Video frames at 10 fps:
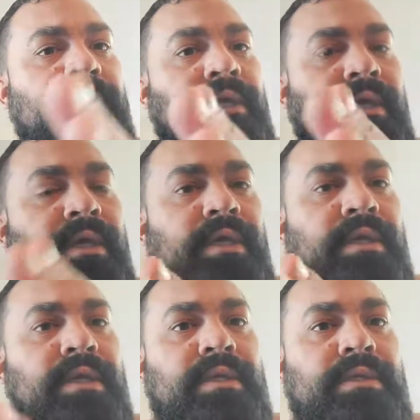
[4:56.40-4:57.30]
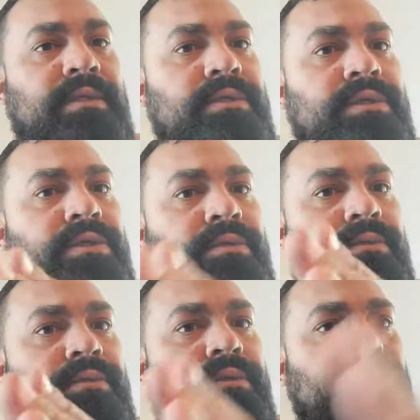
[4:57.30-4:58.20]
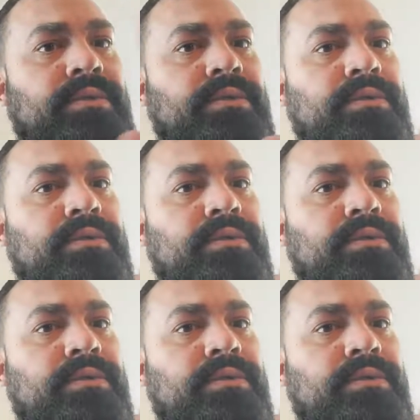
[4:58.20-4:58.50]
and choose